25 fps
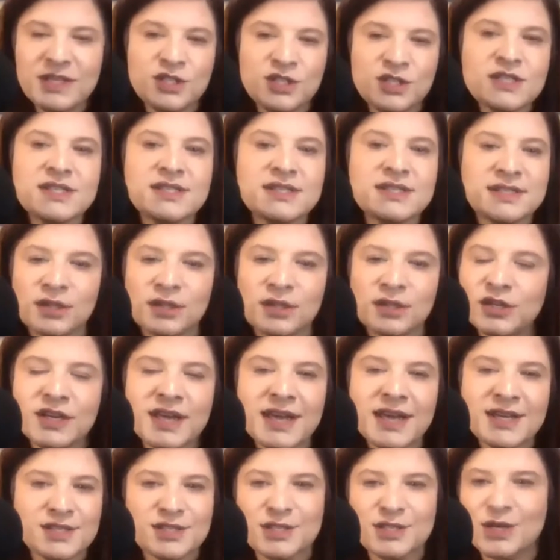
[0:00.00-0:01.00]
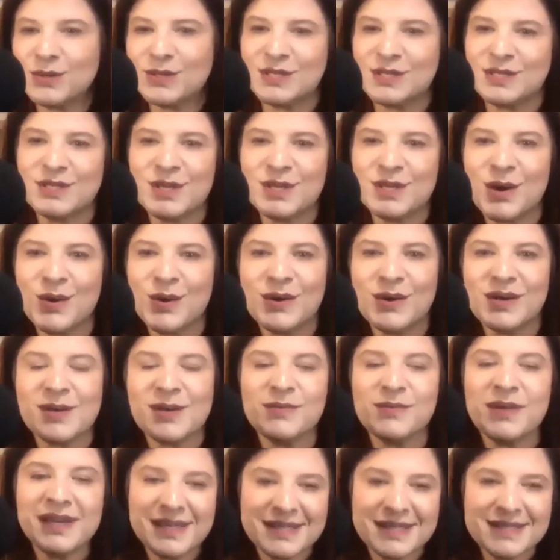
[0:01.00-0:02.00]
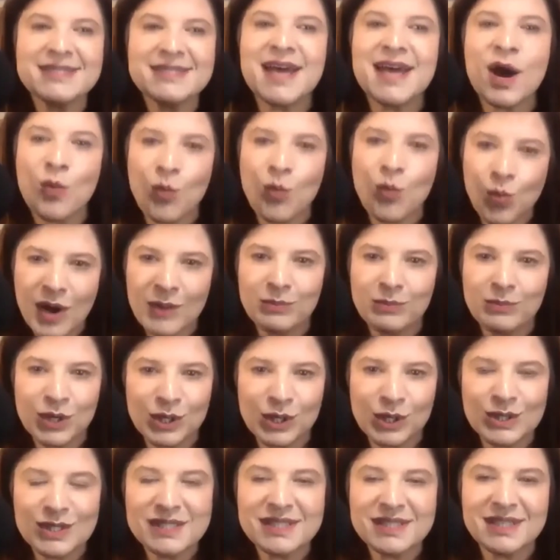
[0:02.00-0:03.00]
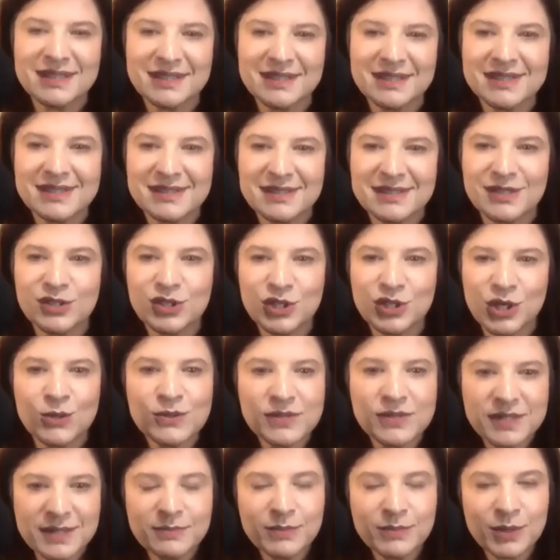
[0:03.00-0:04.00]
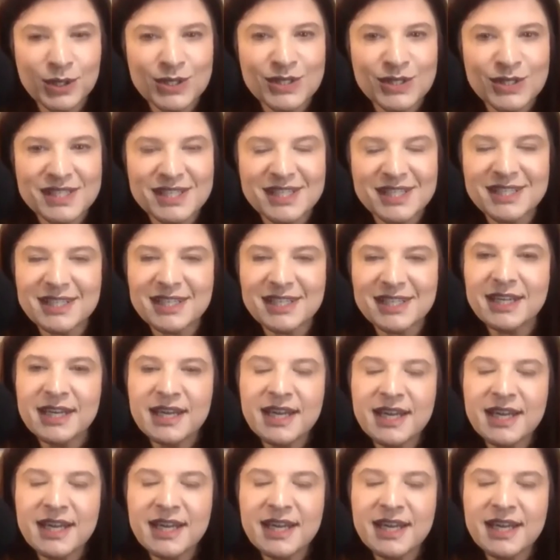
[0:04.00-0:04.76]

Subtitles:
Just look at so-and-so. And I'm like, it's that one person, the chosen person.